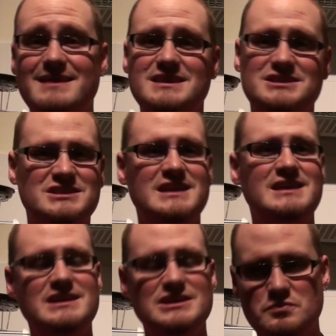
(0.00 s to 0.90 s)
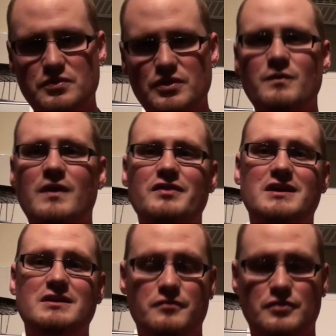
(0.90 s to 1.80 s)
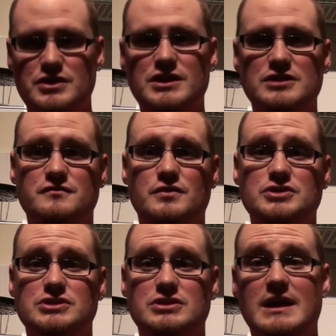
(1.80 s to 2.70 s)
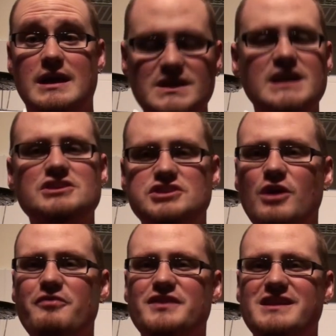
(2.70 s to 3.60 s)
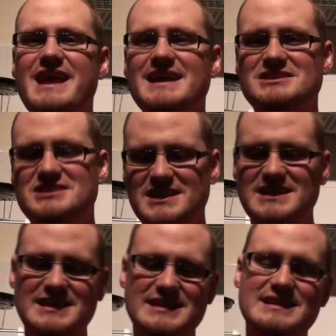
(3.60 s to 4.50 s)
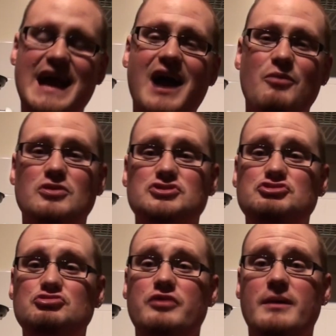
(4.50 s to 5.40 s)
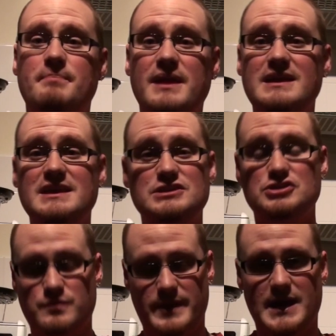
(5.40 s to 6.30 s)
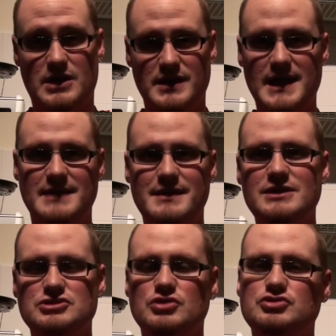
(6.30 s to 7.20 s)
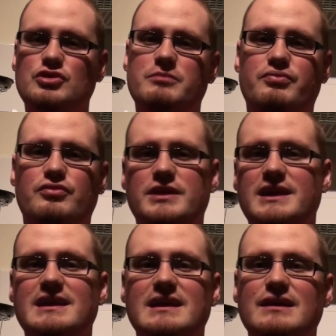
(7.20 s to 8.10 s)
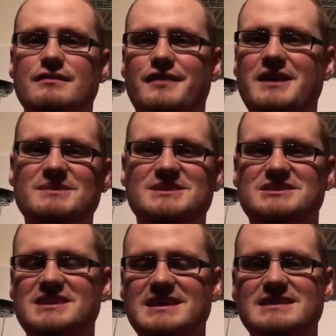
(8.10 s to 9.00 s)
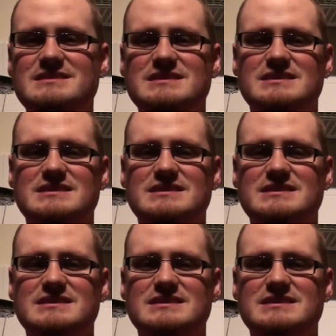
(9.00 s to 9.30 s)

This scene is pretty well done for the Dutch version. So for the next scene, I want to do the pinky swear. Yeah, that is also a pretty famous scene.